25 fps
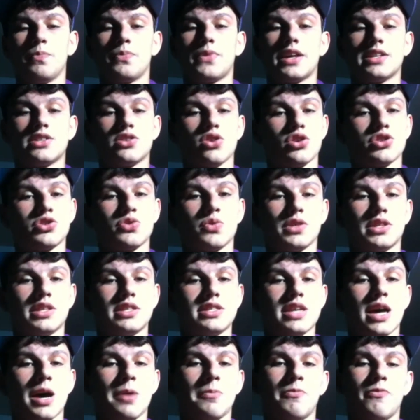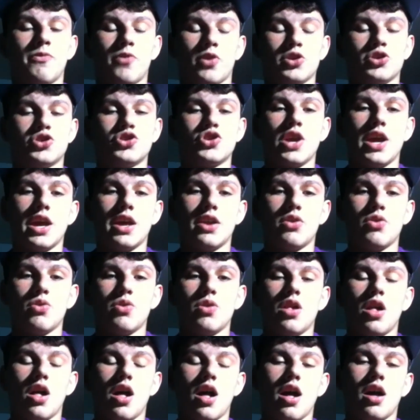That's also at the top of our
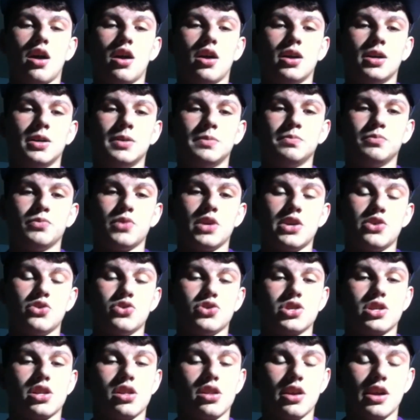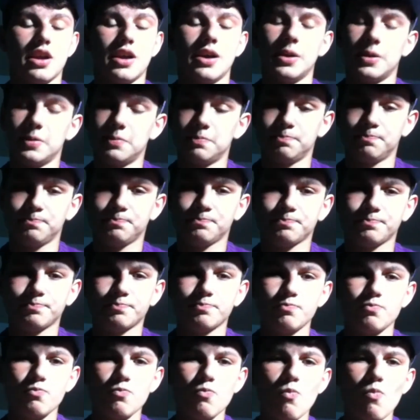channel, that you can just click on it.
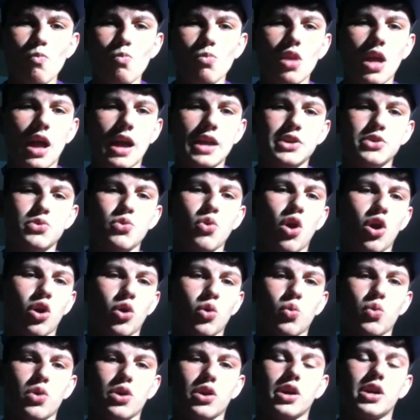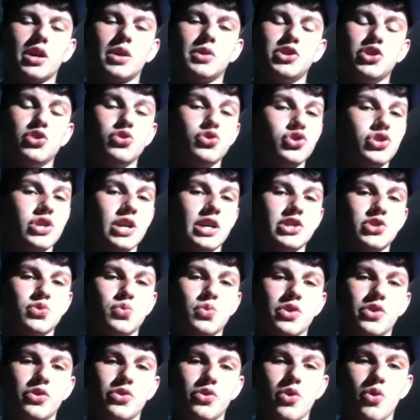I do artwork. Usually on
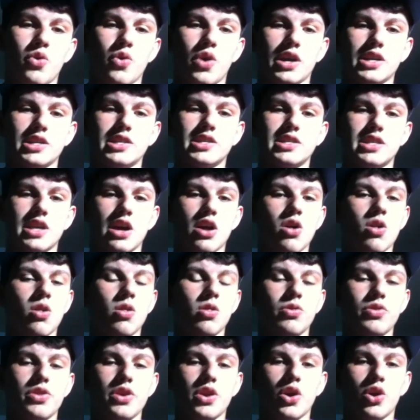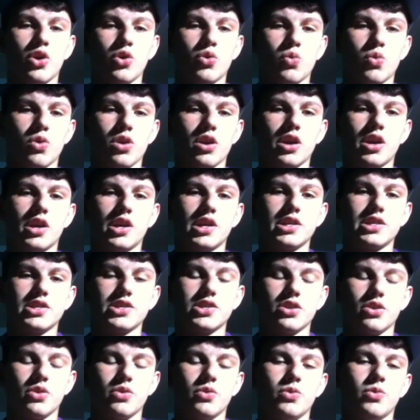Twitter, though, I sell the artwork,
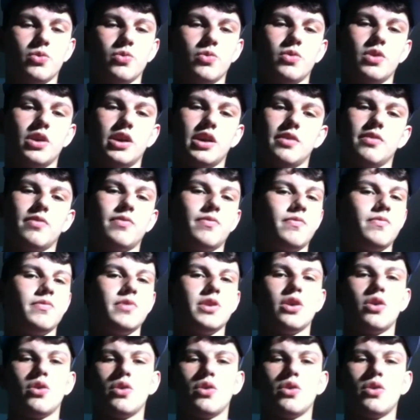so if